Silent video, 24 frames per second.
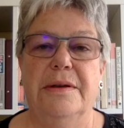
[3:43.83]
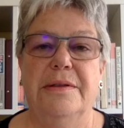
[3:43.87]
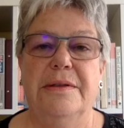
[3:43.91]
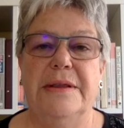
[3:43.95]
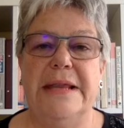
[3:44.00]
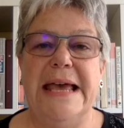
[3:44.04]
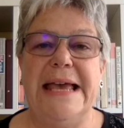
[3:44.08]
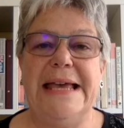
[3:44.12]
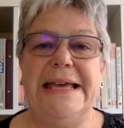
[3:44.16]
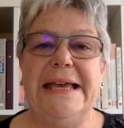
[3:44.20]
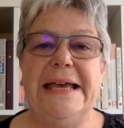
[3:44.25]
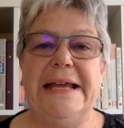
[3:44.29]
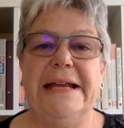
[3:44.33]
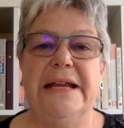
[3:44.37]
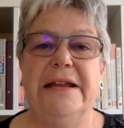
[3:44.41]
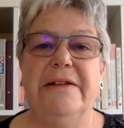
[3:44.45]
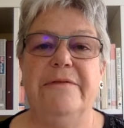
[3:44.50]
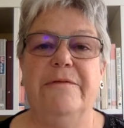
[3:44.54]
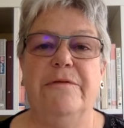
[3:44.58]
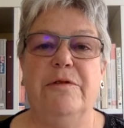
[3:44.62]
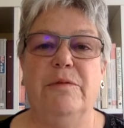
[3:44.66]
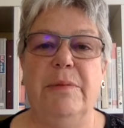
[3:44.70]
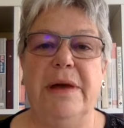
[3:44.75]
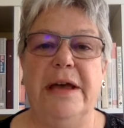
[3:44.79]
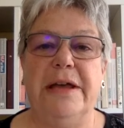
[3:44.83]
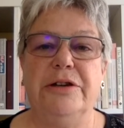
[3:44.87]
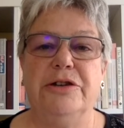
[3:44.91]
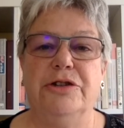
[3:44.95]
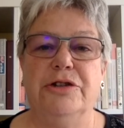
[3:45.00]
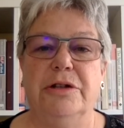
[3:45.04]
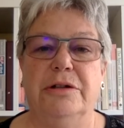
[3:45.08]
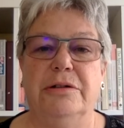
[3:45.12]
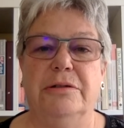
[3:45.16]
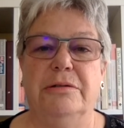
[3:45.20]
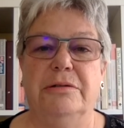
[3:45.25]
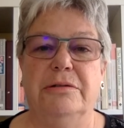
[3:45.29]
They get
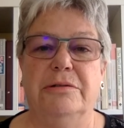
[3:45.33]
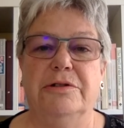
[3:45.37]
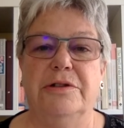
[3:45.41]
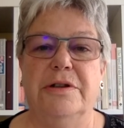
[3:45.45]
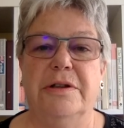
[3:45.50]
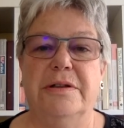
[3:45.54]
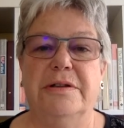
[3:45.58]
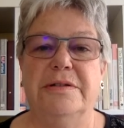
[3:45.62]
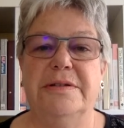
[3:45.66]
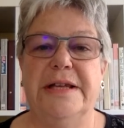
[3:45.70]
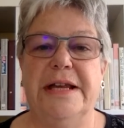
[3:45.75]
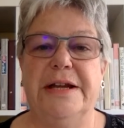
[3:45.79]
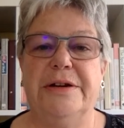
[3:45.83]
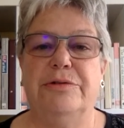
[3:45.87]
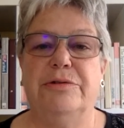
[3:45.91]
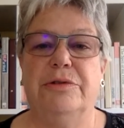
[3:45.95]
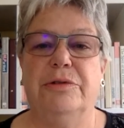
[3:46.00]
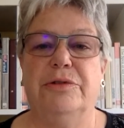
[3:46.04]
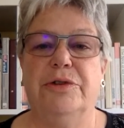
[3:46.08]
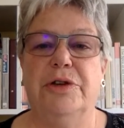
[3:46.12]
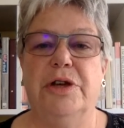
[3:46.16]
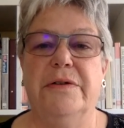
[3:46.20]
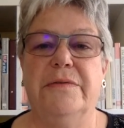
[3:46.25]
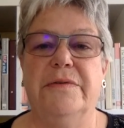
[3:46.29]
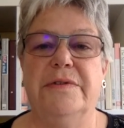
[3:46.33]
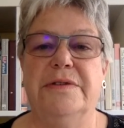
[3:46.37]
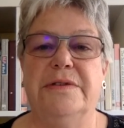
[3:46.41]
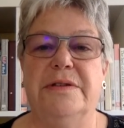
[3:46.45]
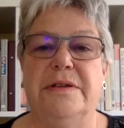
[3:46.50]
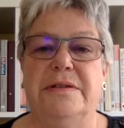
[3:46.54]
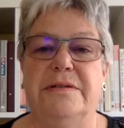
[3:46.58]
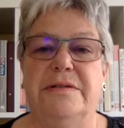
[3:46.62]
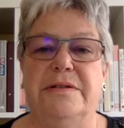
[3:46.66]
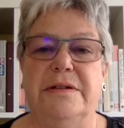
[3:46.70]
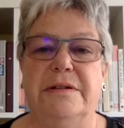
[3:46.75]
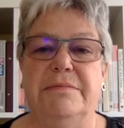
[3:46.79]
information to the central nervous
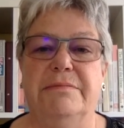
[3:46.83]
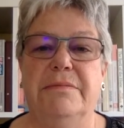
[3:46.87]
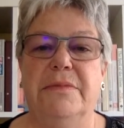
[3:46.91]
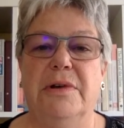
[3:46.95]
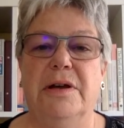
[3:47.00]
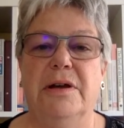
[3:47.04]
system